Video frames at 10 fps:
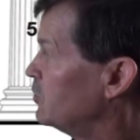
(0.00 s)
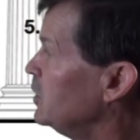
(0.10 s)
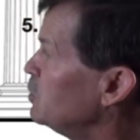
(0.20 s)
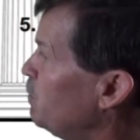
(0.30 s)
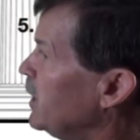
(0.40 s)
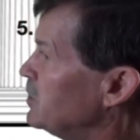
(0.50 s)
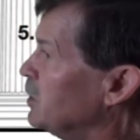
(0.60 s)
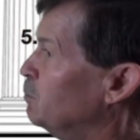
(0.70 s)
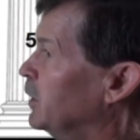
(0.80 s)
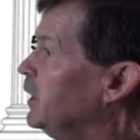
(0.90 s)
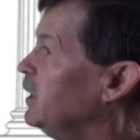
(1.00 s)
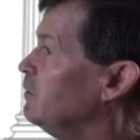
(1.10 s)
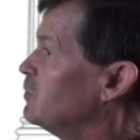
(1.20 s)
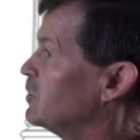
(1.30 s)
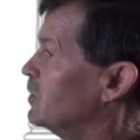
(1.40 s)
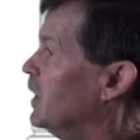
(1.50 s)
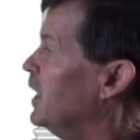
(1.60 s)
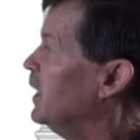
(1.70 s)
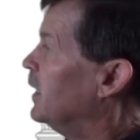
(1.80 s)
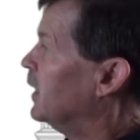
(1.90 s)
These basic beliefs
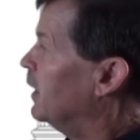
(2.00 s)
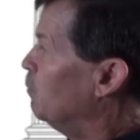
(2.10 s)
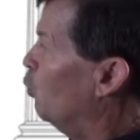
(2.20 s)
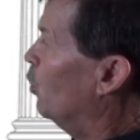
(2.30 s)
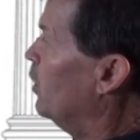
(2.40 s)
were